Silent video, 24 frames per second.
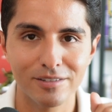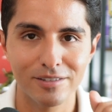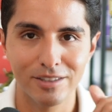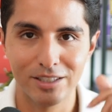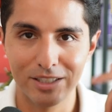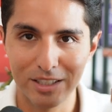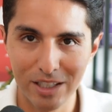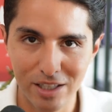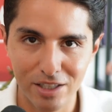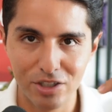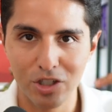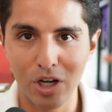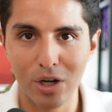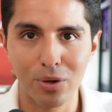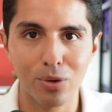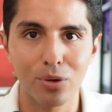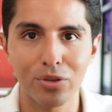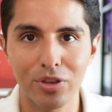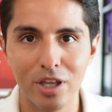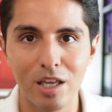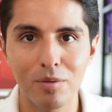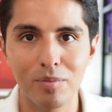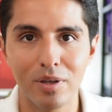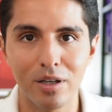You see the general
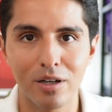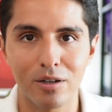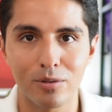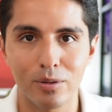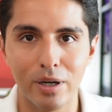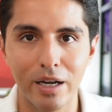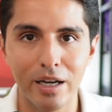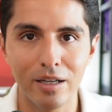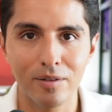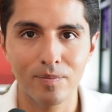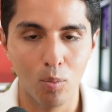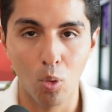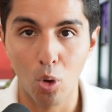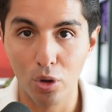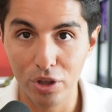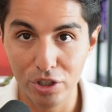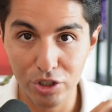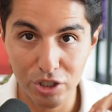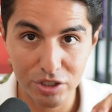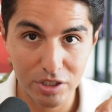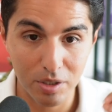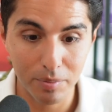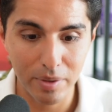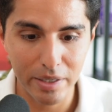theme here, right? More than
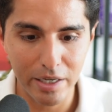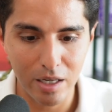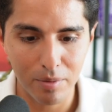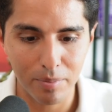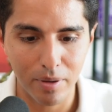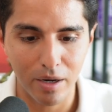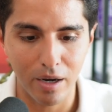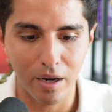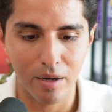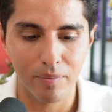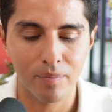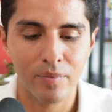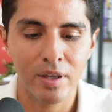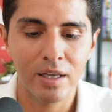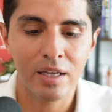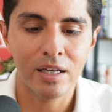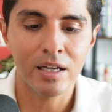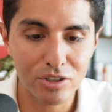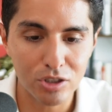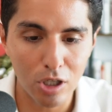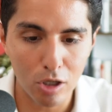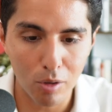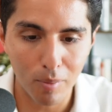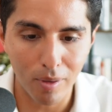just immediate buying. So now
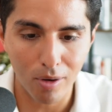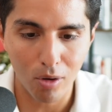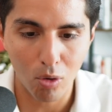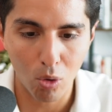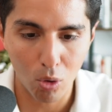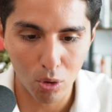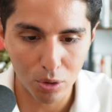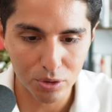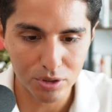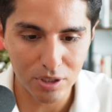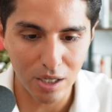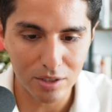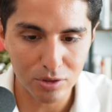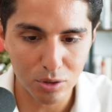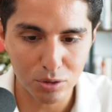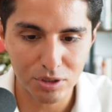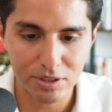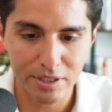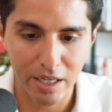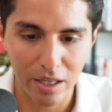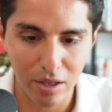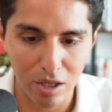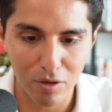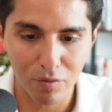let's talk about horizontal
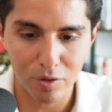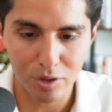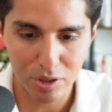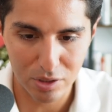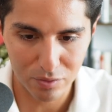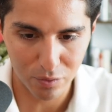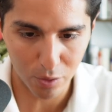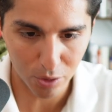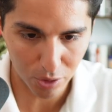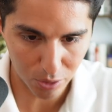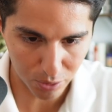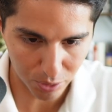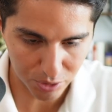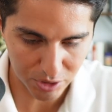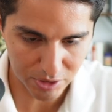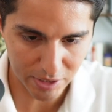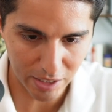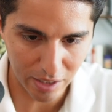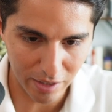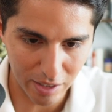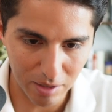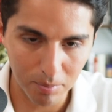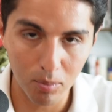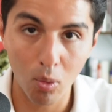scaling versus vertical
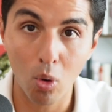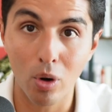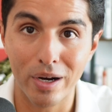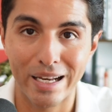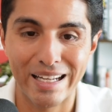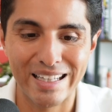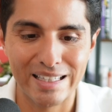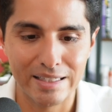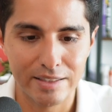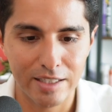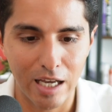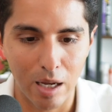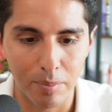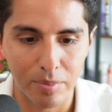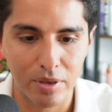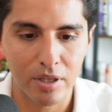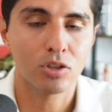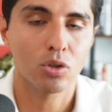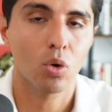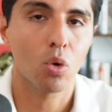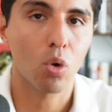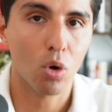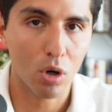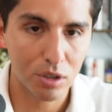scaling more in depth.
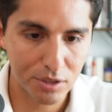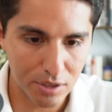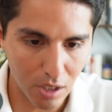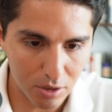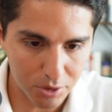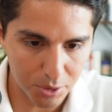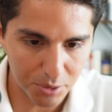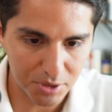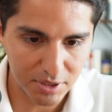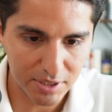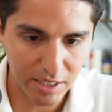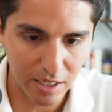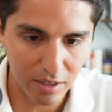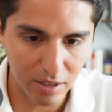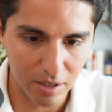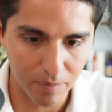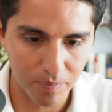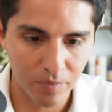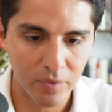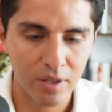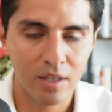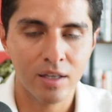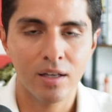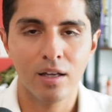So horizontal scaling.
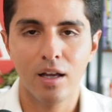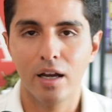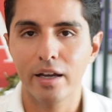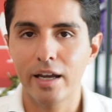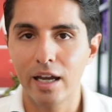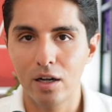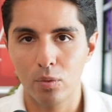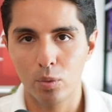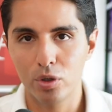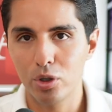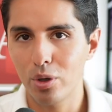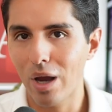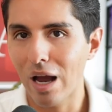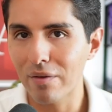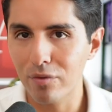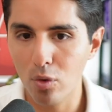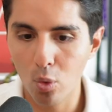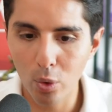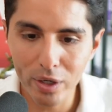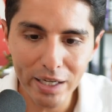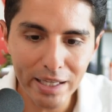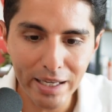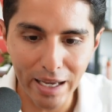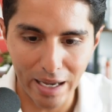Again, when you have a
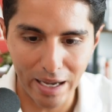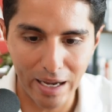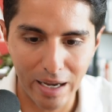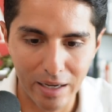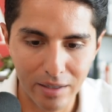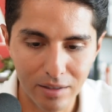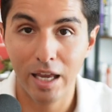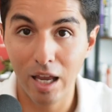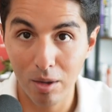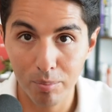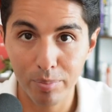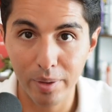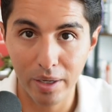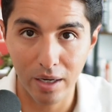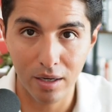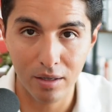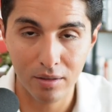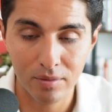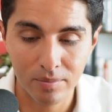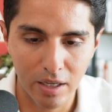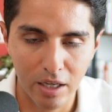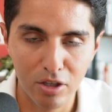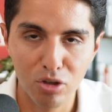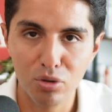winning ad
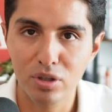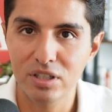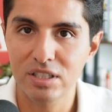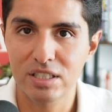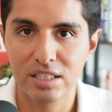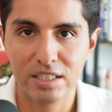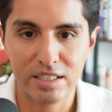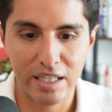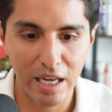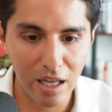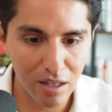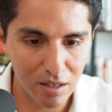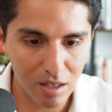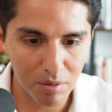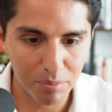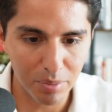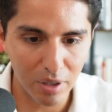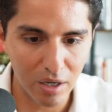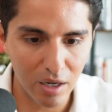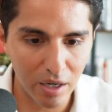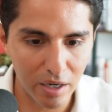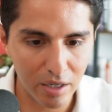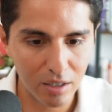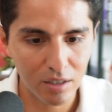campaign, okay, you can scale it
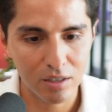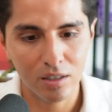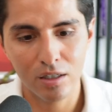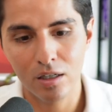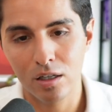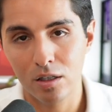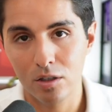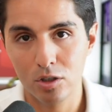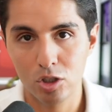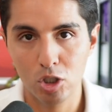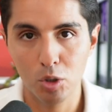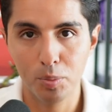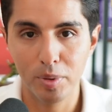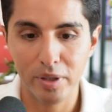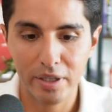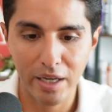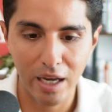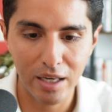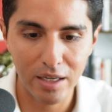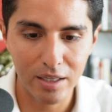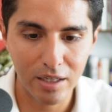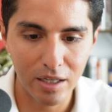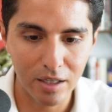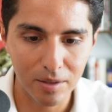by
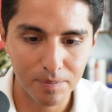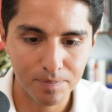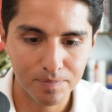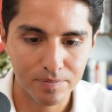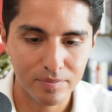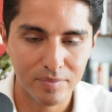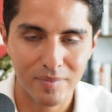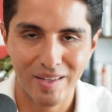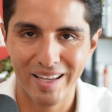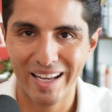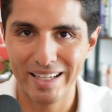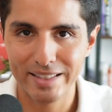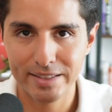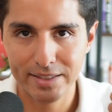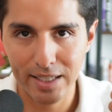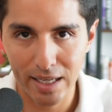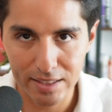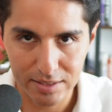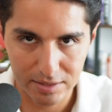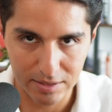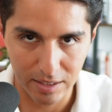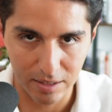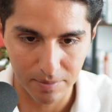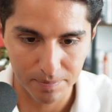duplicating it and
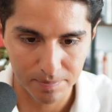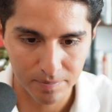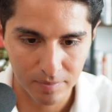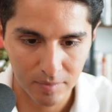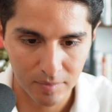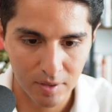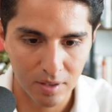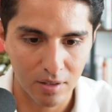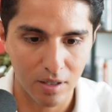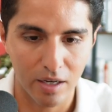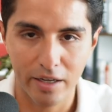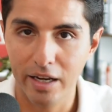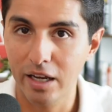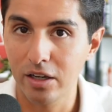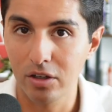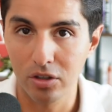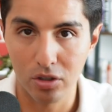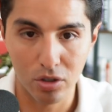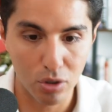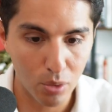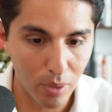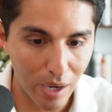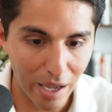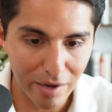testing. Again,
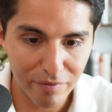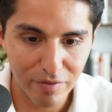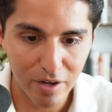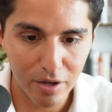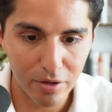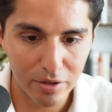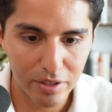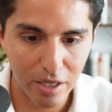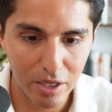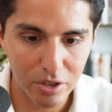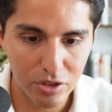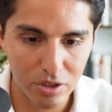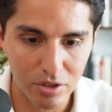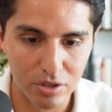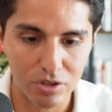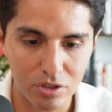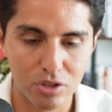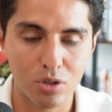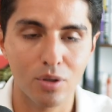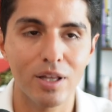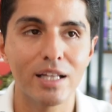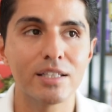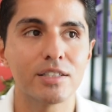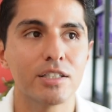new ad variations.
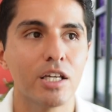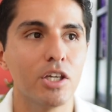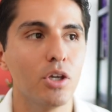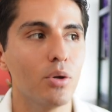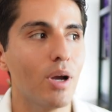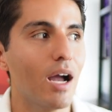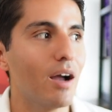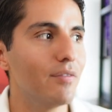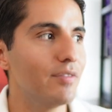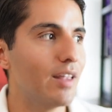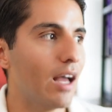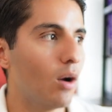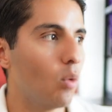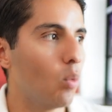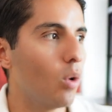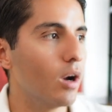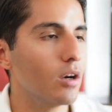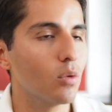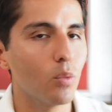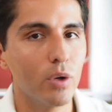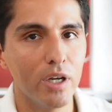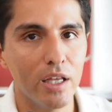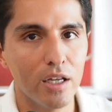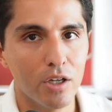So let's say you have that
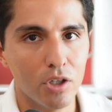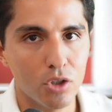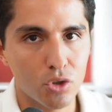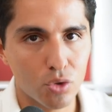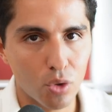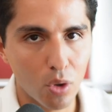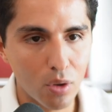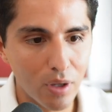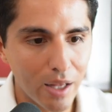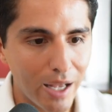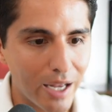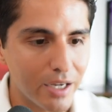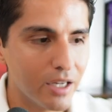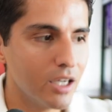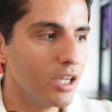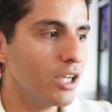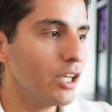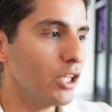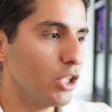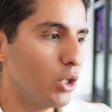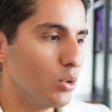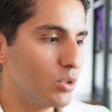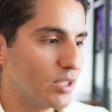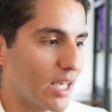one winning control ad,
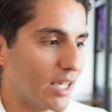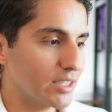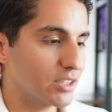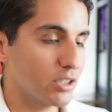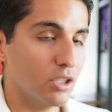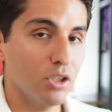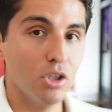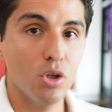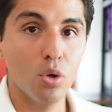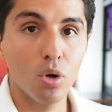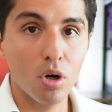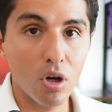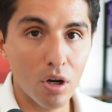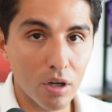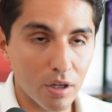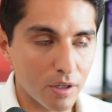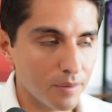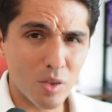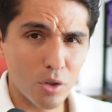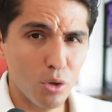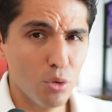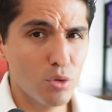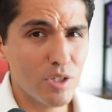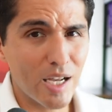you test a new
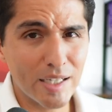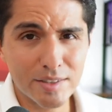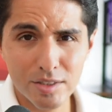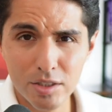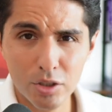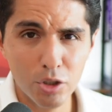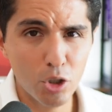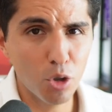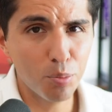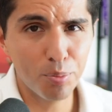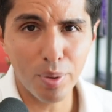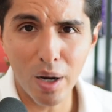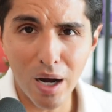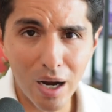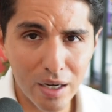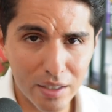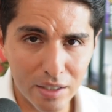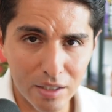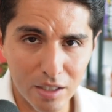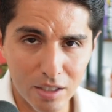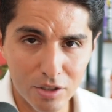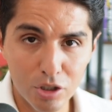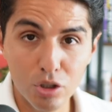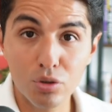hook, you test a new
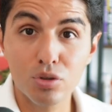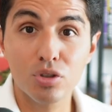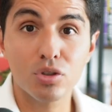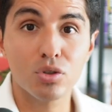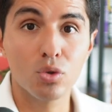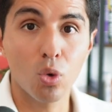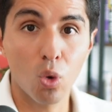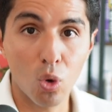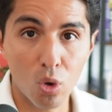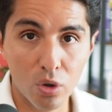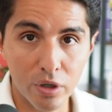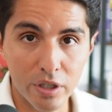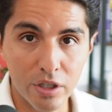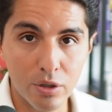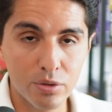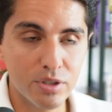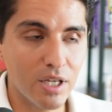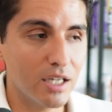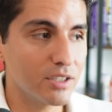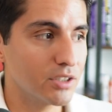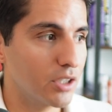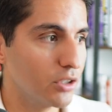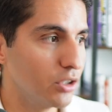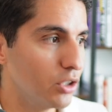body, a new story, you
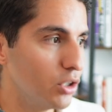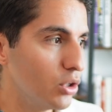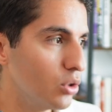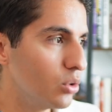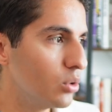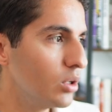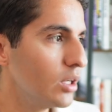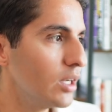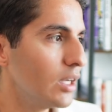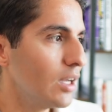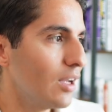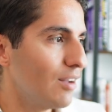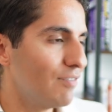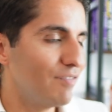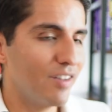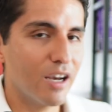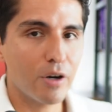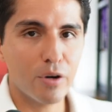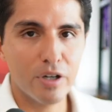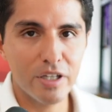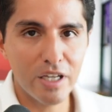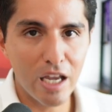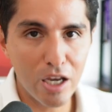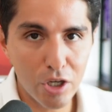test a new
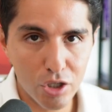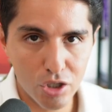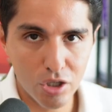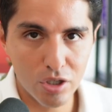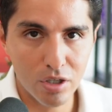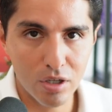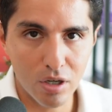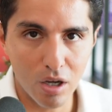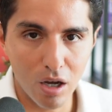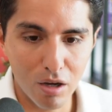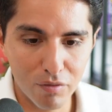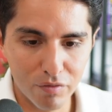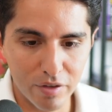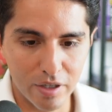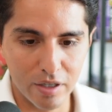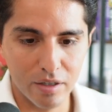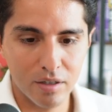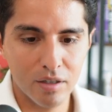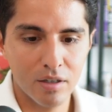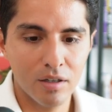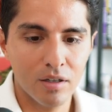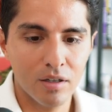variation of it.